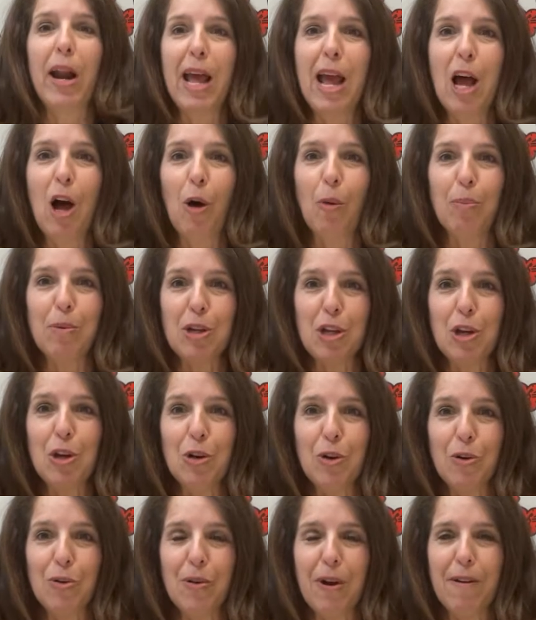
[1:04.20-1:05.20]
to help
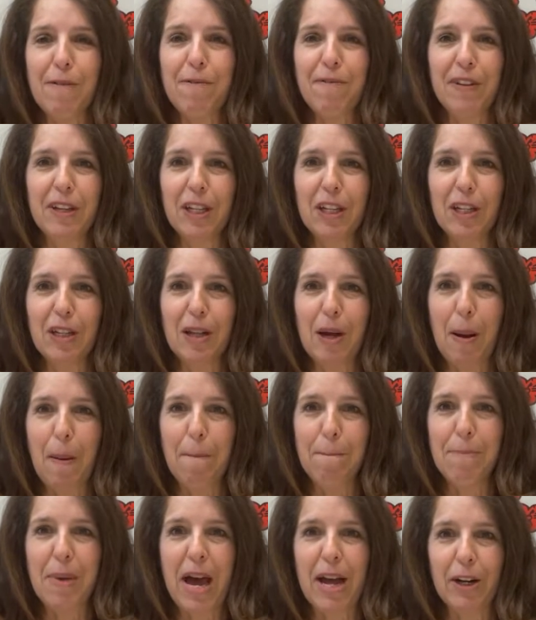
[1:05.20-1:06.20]
you feel
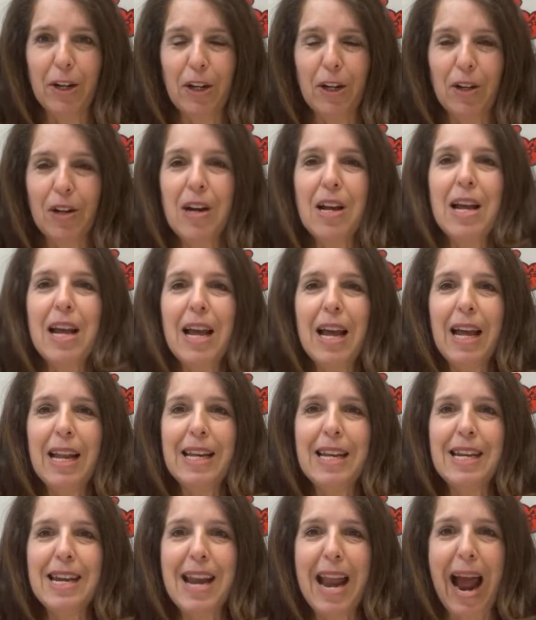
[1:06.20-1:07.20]
better
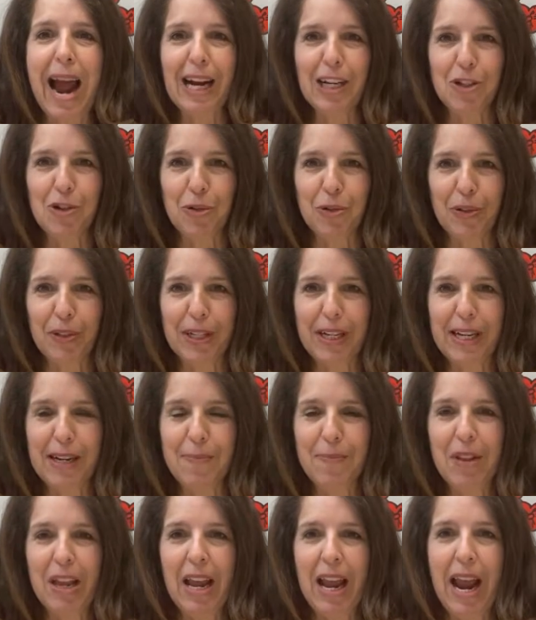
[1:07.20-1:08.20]

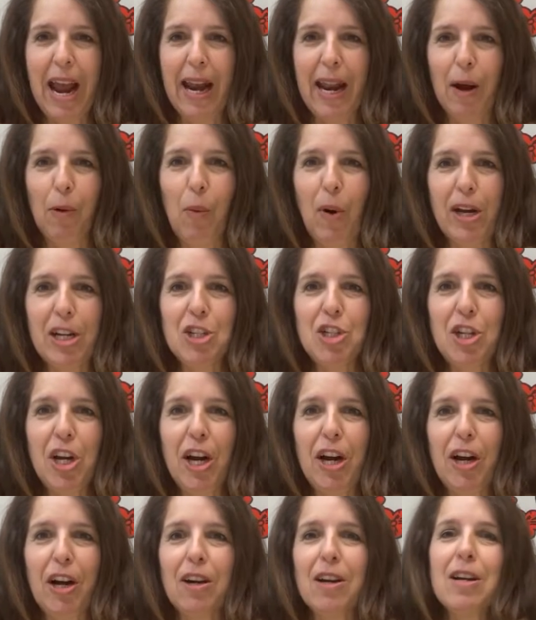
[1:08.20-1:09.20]
naturally. And I want to
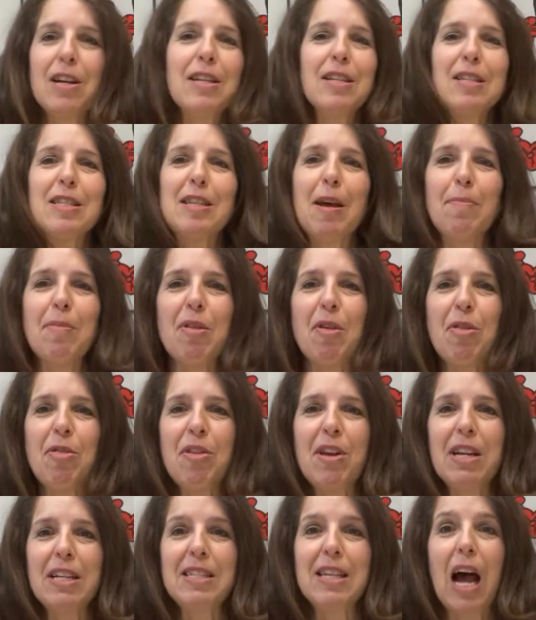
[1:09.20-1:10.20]
share some of the
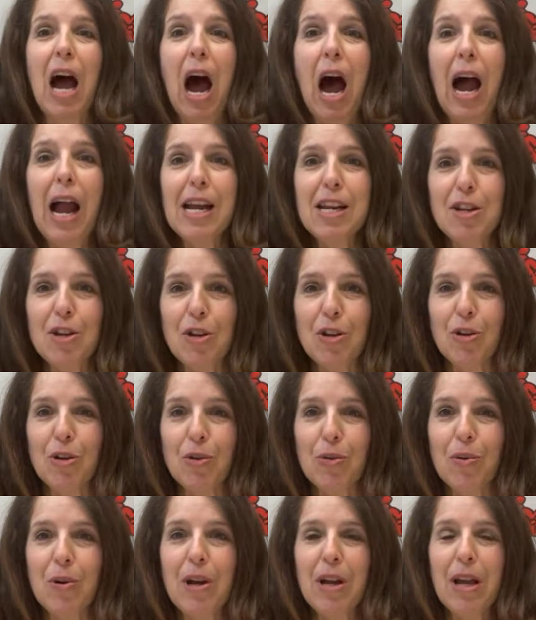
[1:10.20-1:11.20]
things that I
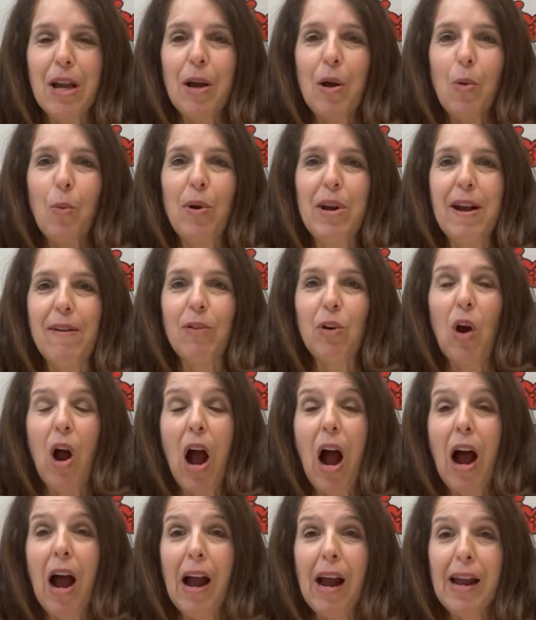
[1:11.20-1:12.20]
do whenever
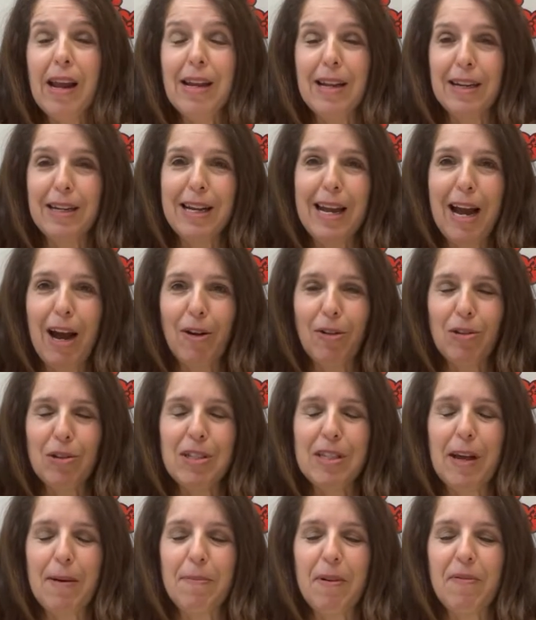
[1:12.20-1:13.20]
I encounter
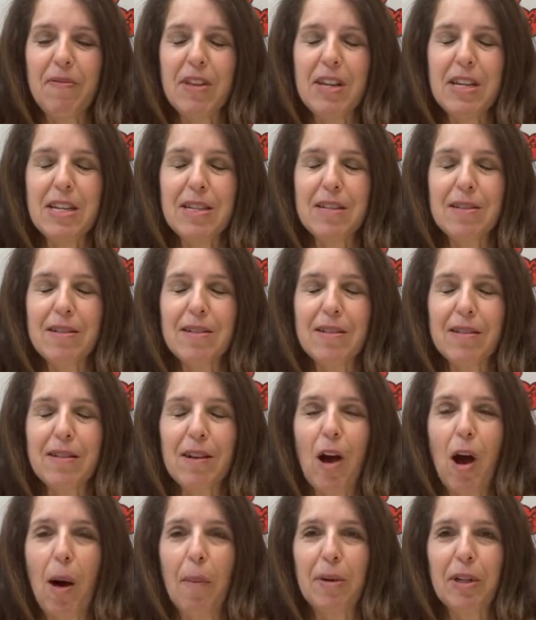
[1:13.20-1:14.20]
some of these
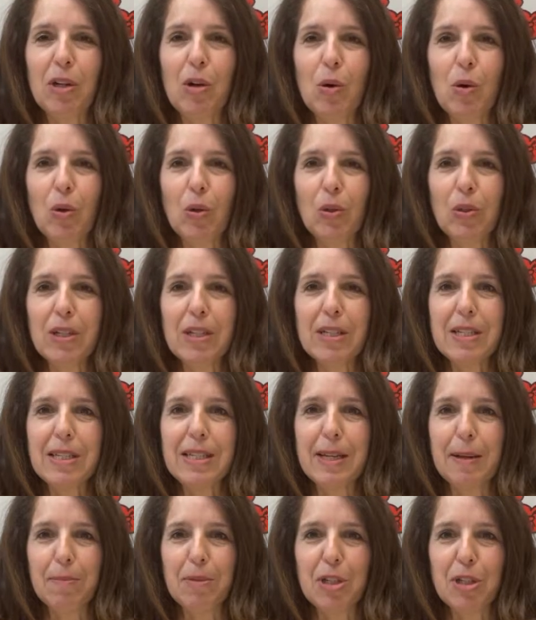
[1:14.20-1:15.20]
common cold
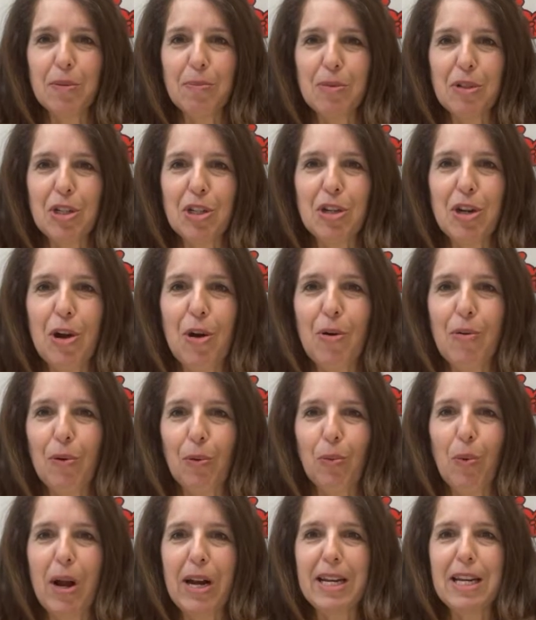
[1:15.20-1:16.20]
symptoms, the
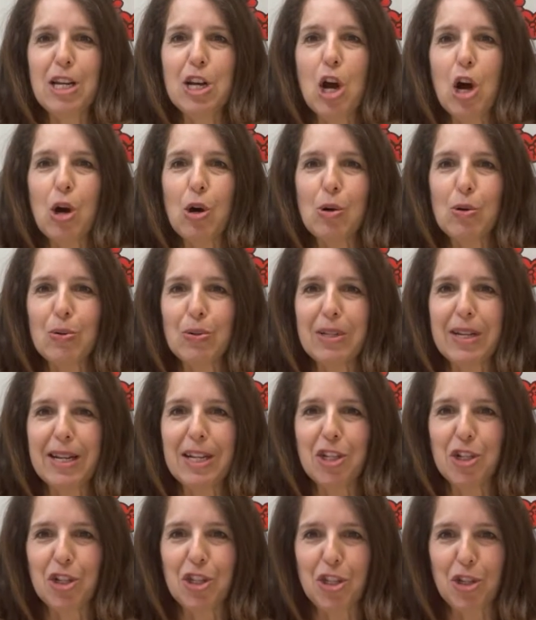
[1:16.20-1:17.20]
runny nose and
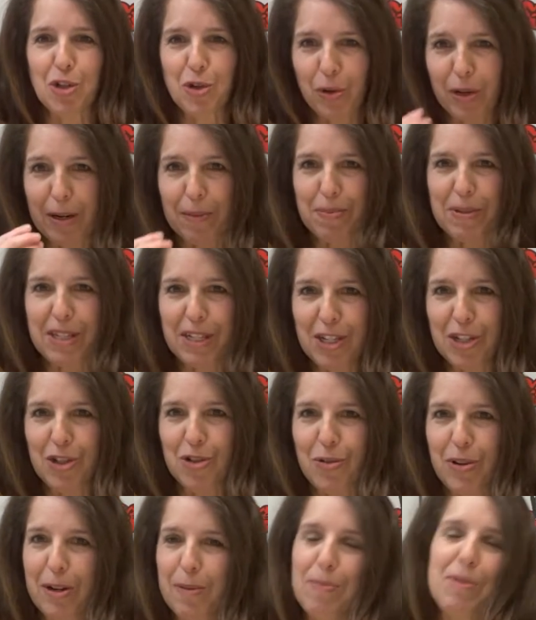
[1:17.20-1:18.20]
it just drips and
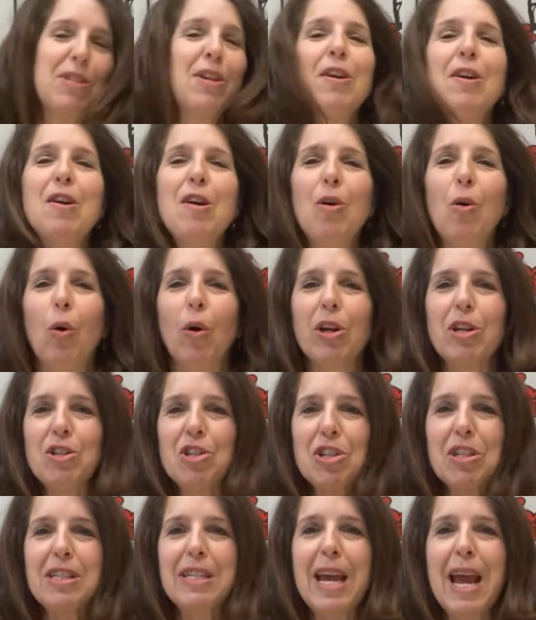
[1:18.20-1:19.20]
drips, or you
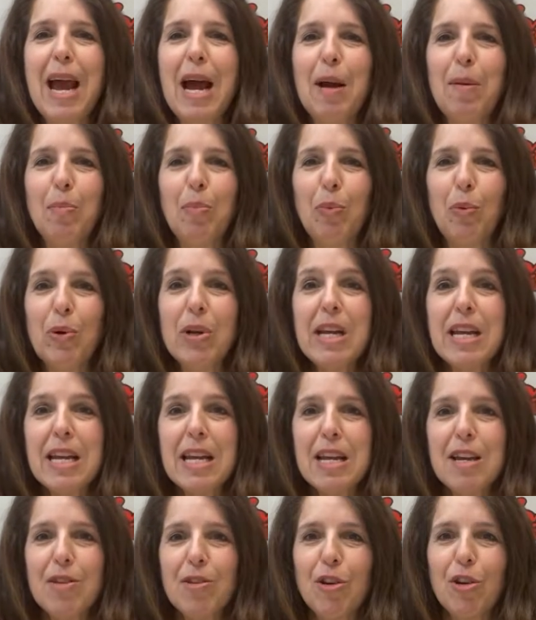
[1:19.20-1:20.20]
just can't
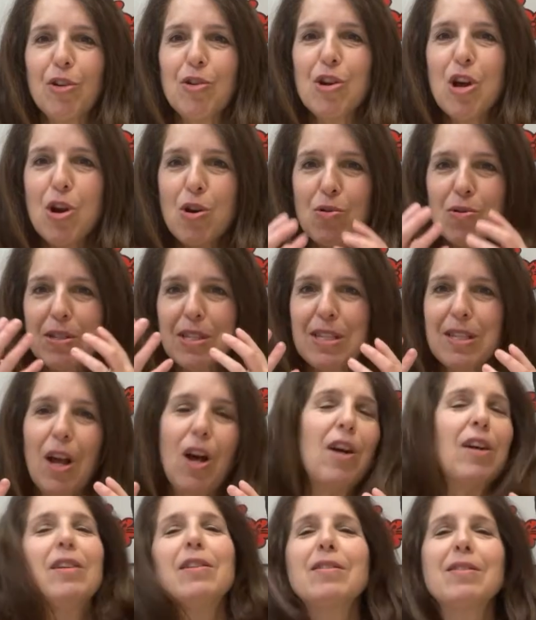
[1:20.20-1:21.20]
breathe, your nose is
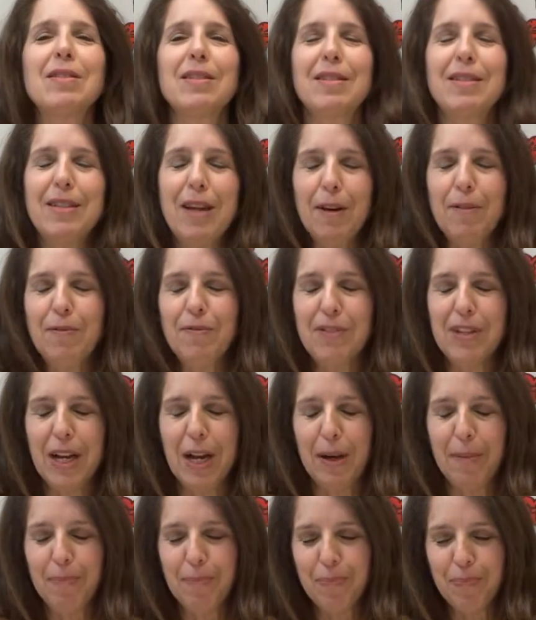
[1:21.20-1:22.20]
all stuffed
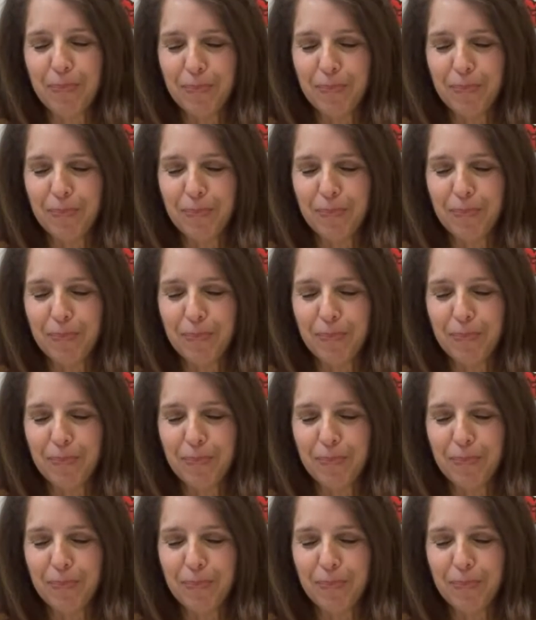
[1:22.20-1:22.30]
up.